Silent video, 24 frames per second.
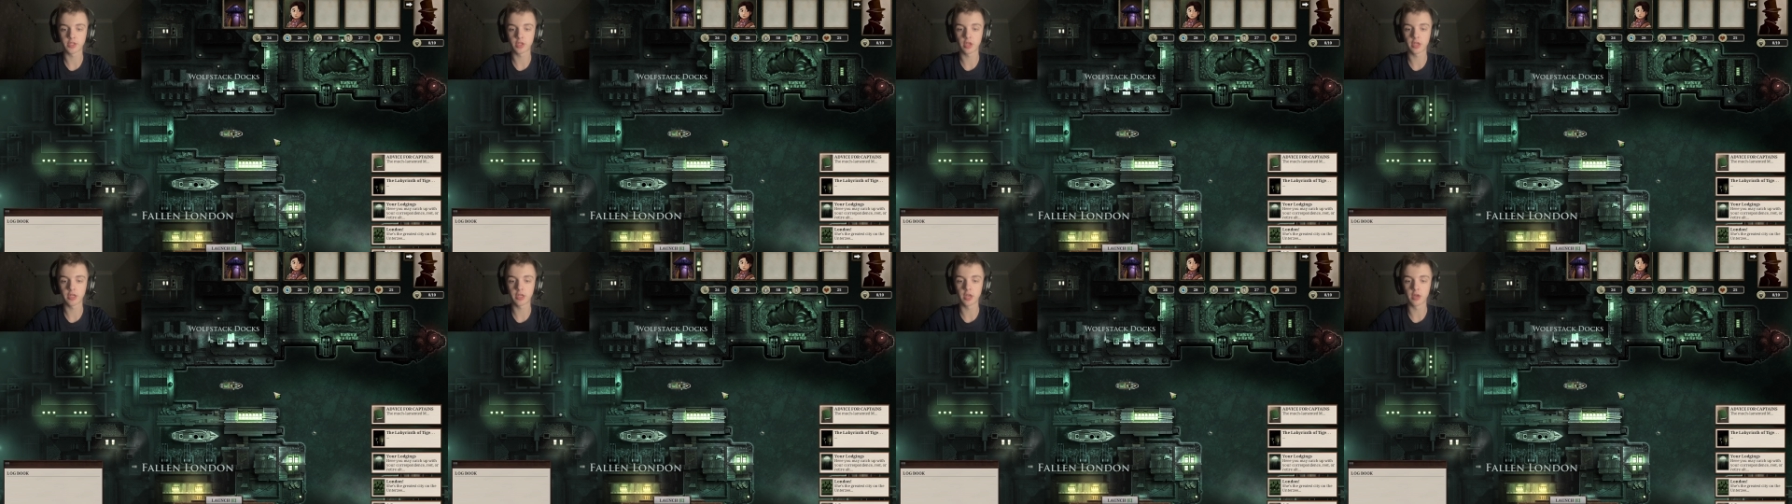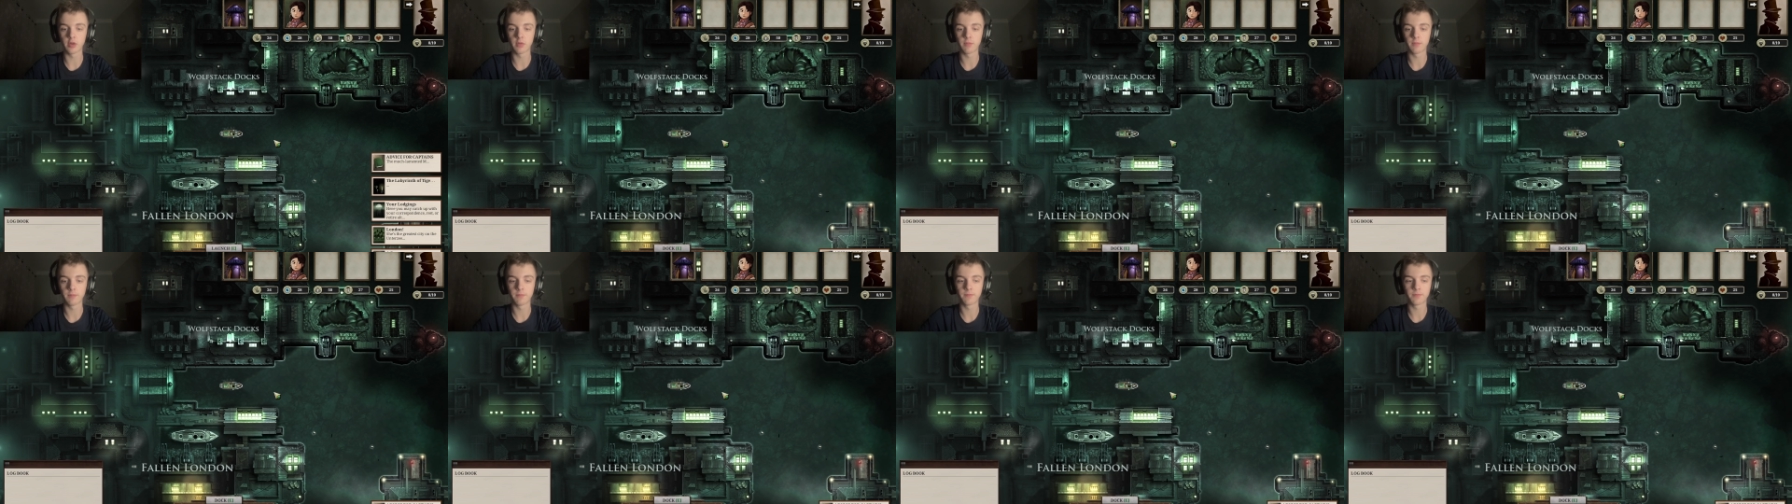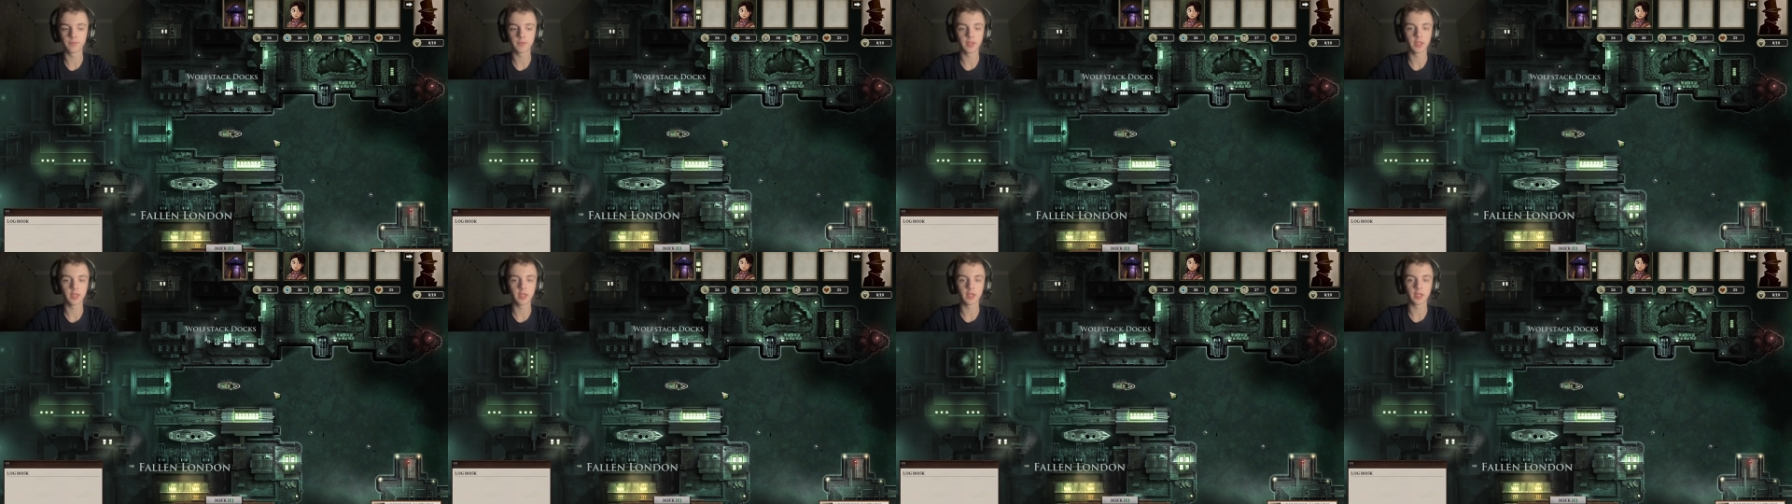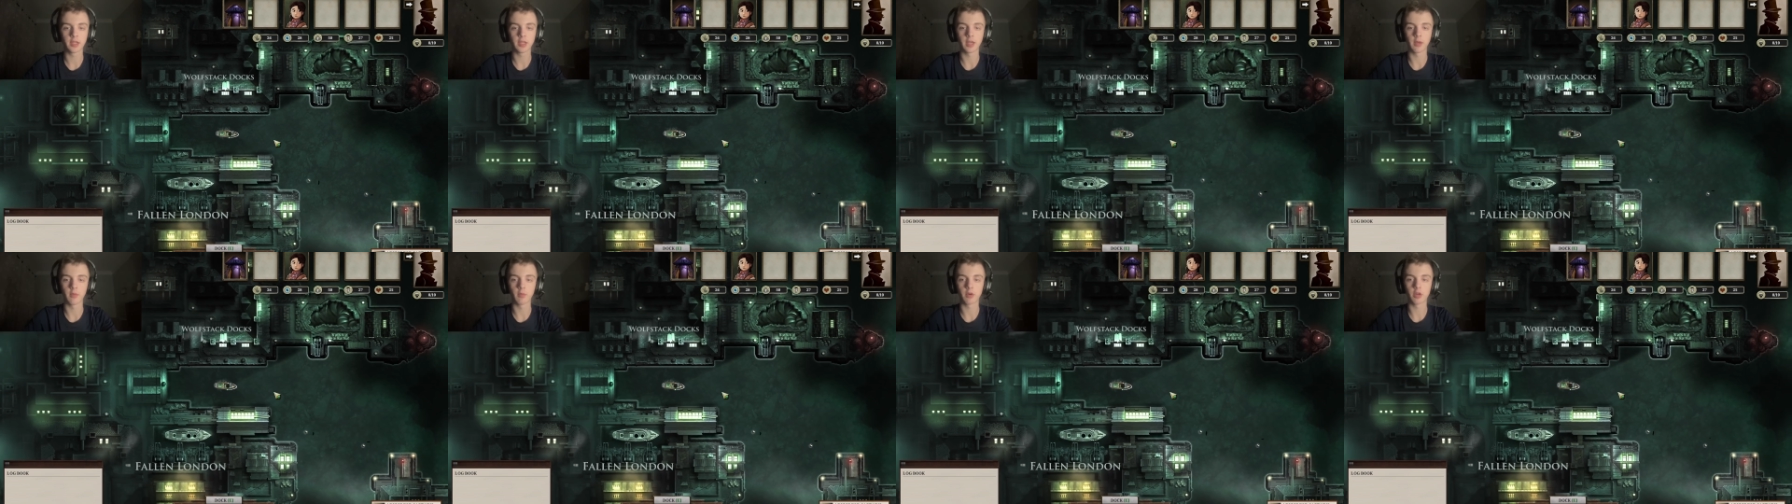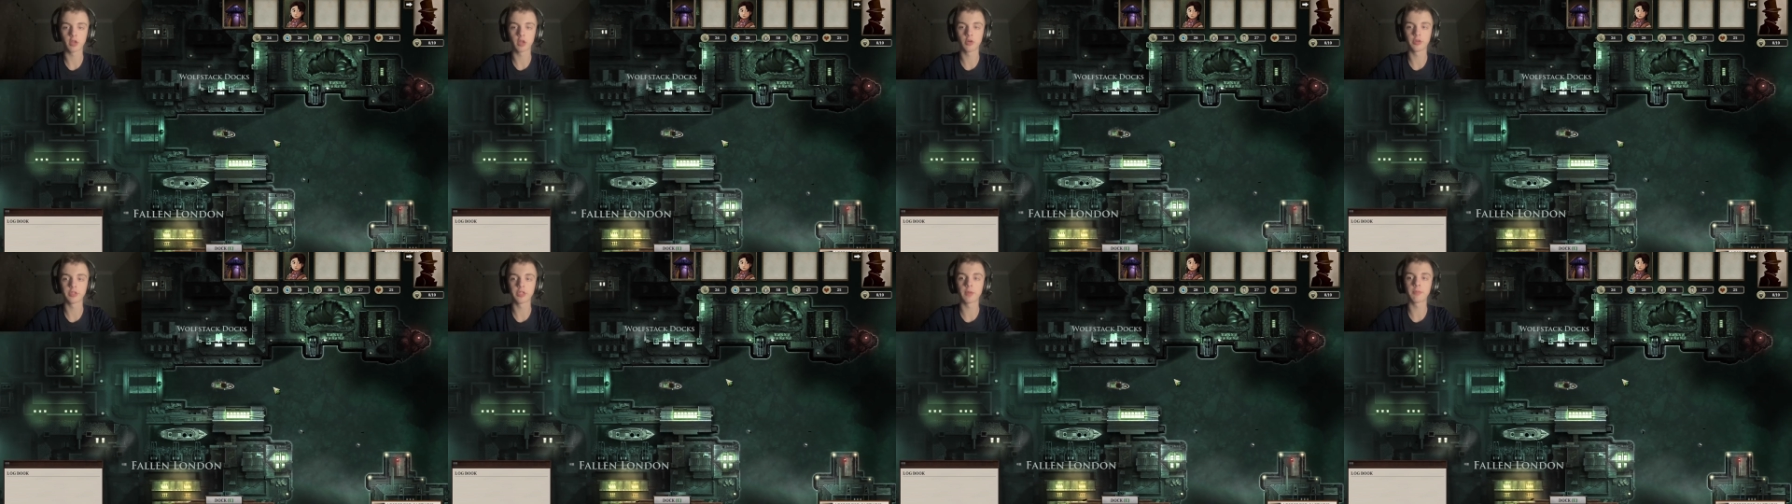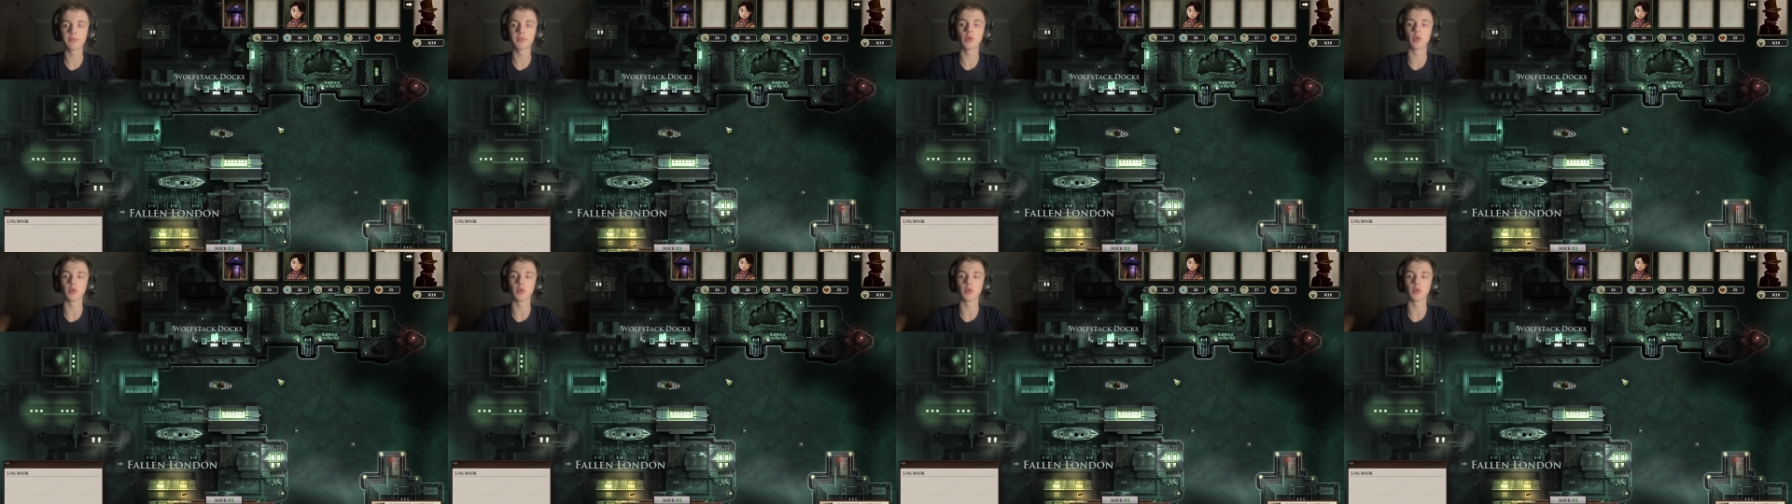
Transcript: That's all I know. And we're going up